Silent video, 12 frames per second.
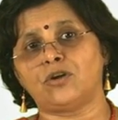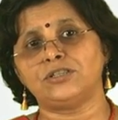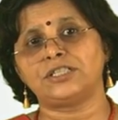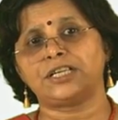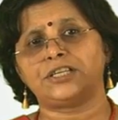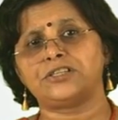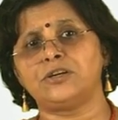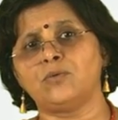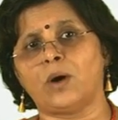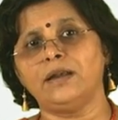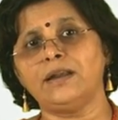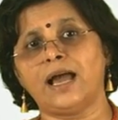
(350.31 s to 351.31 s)
station
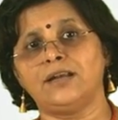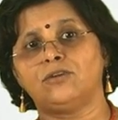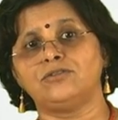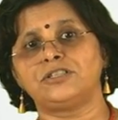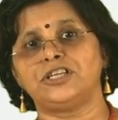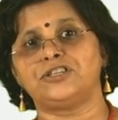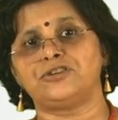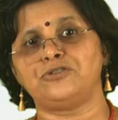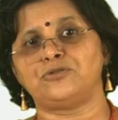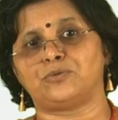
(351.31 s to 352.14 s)
1 and on station 2?